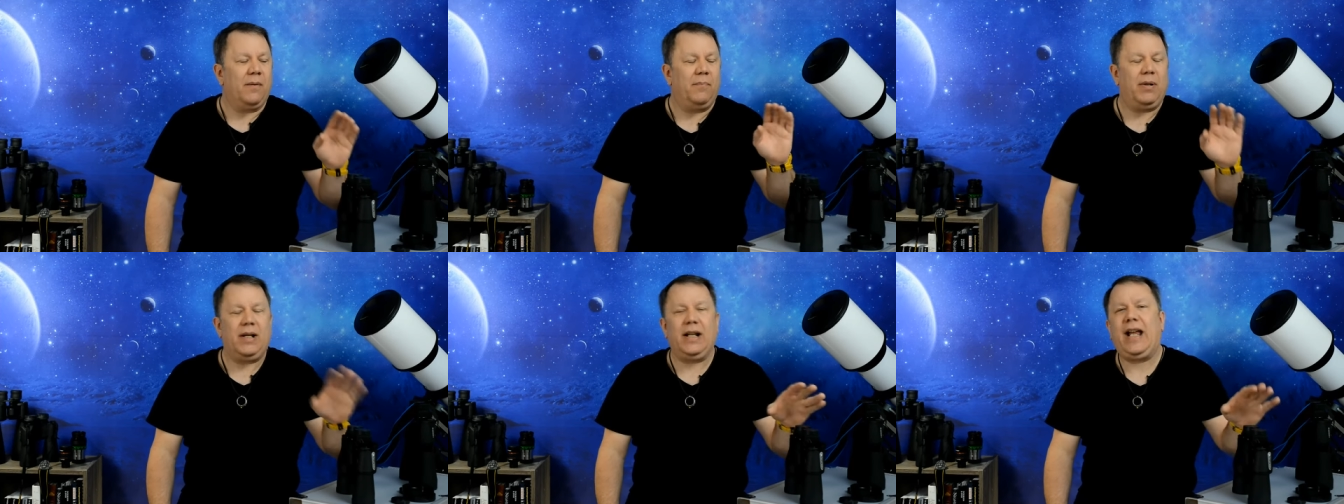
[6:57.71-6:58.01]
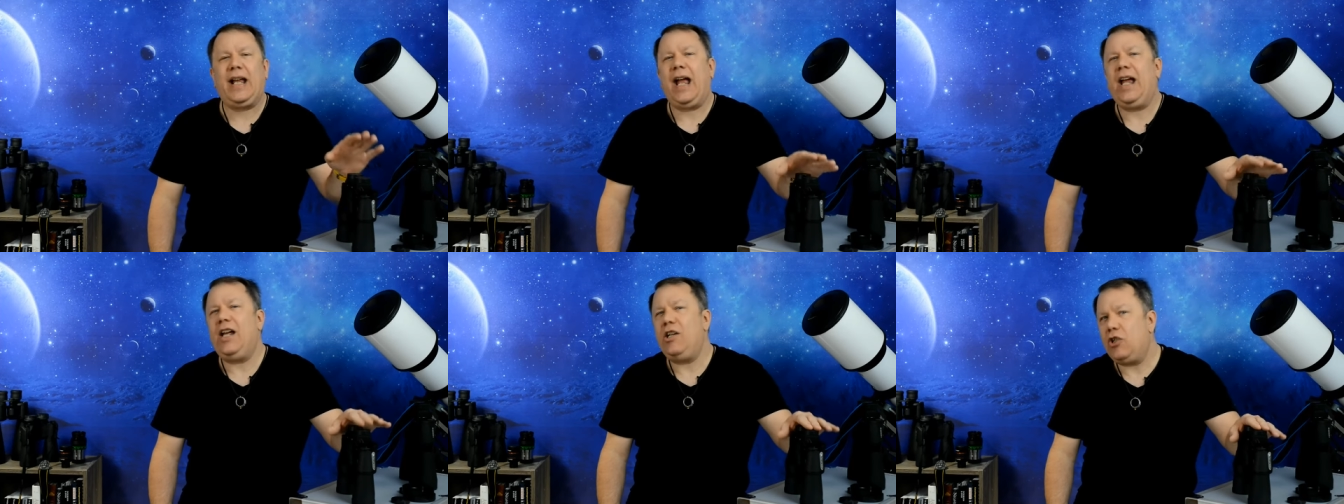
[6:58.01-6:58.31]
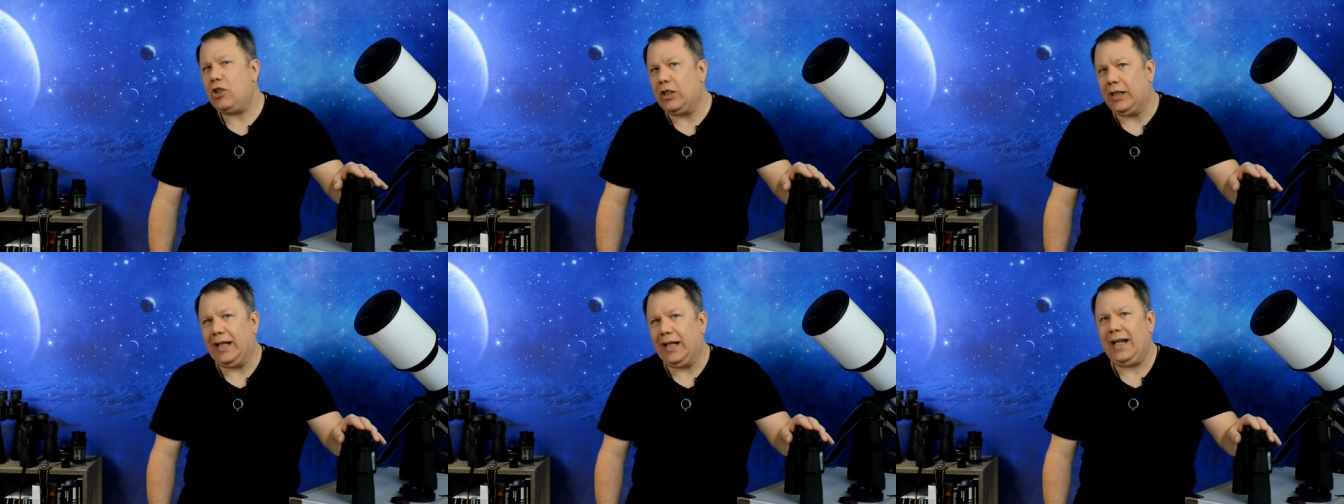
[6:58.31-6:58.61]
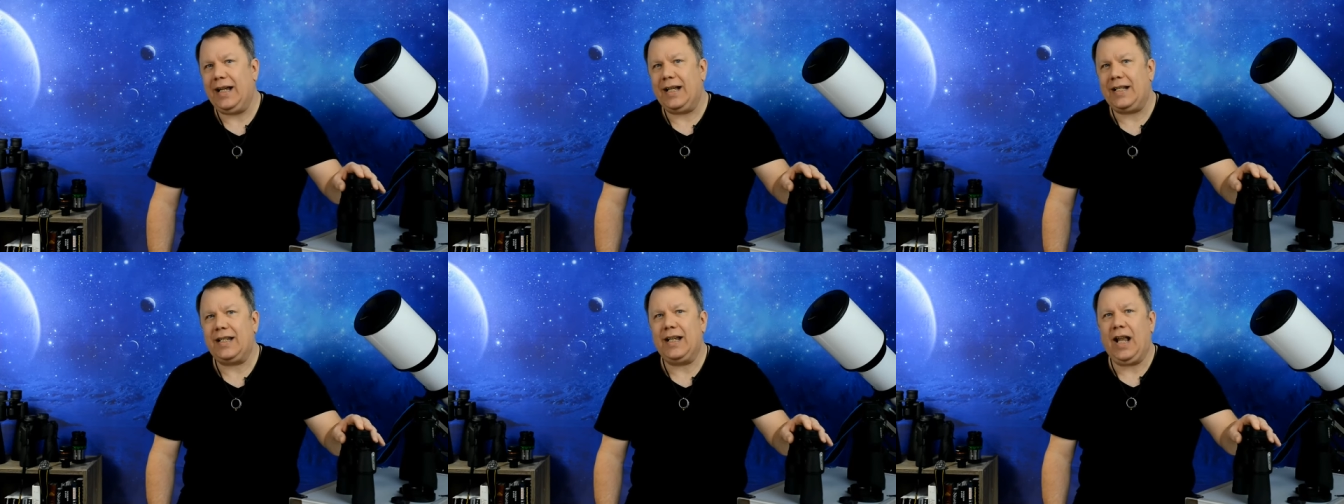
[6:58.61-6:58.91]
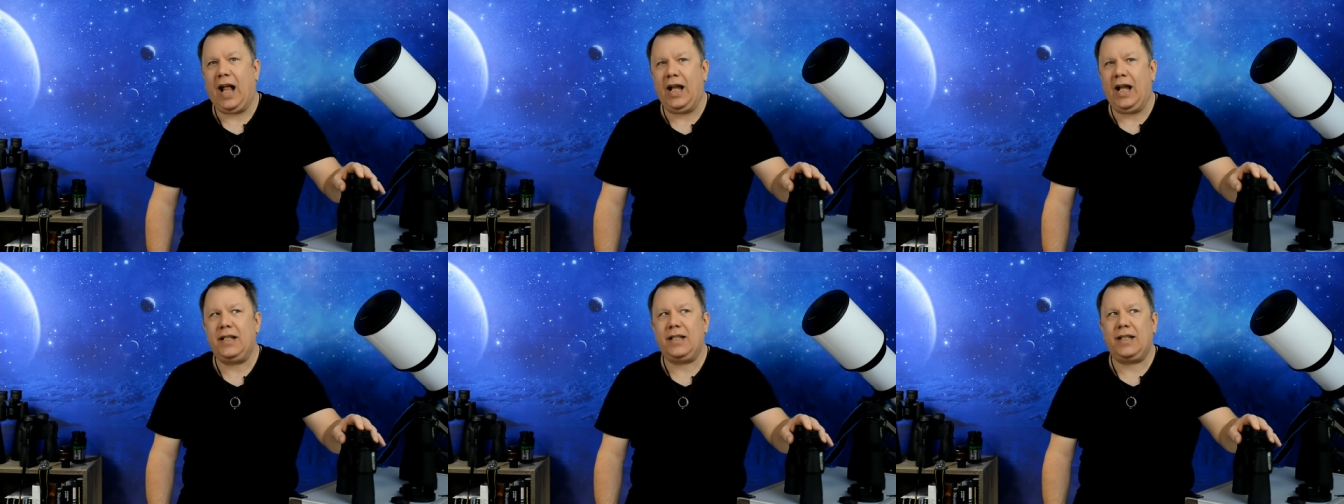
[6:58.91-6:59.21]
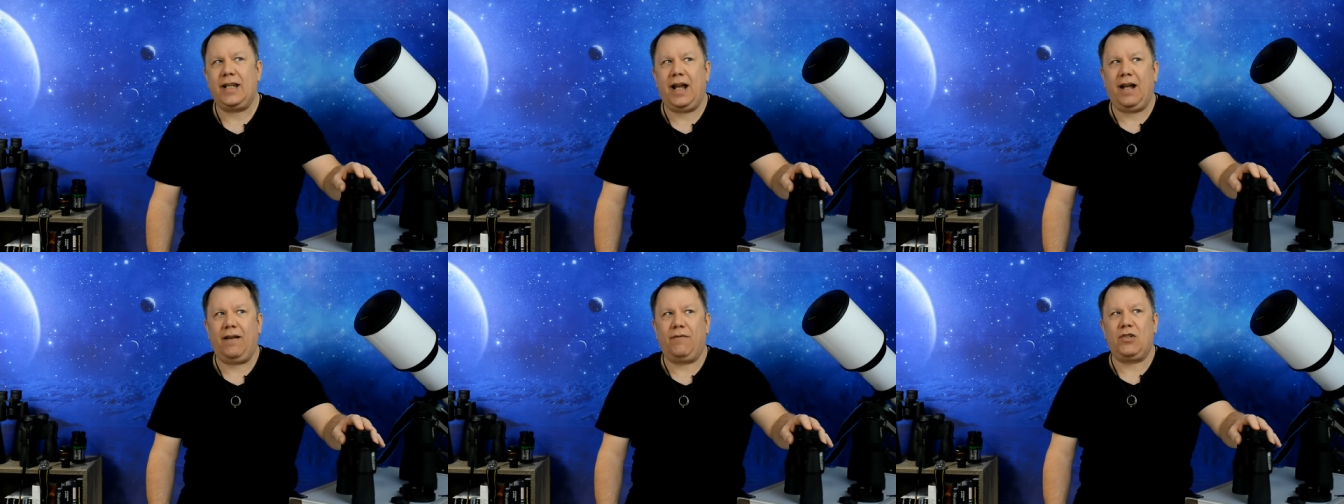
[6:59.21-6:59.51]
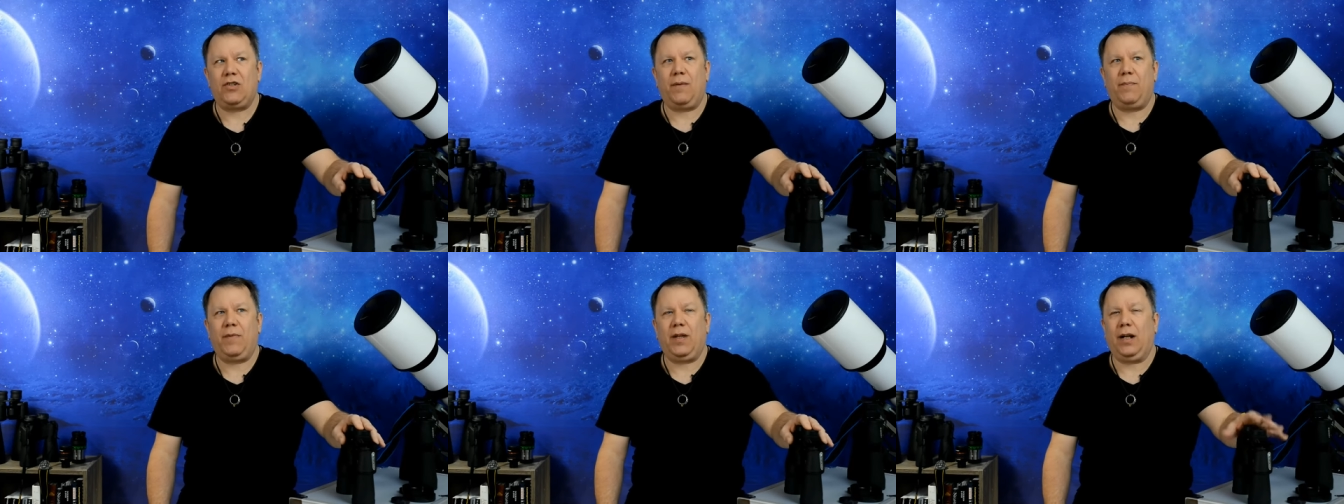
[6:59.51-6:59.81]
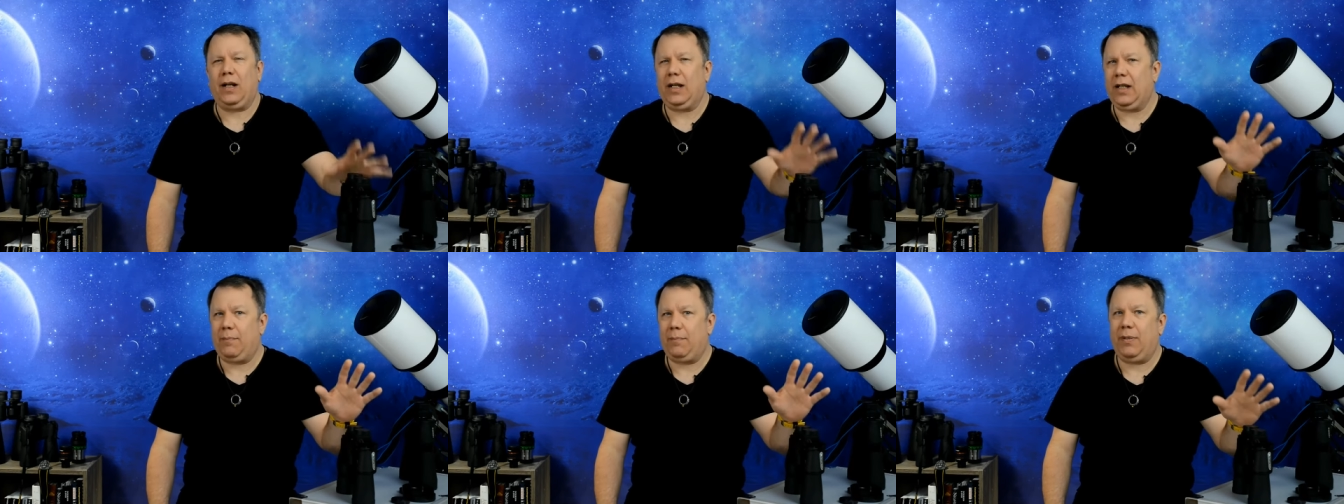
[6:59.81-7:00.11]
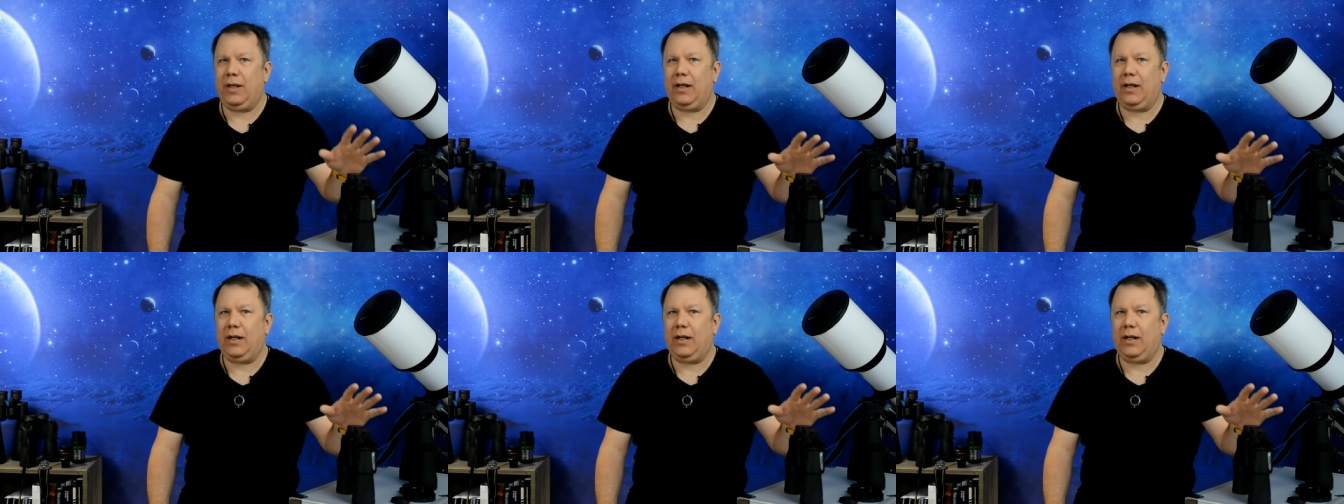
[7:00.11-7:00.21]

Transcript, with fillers: But occasionally it's nice to have something a little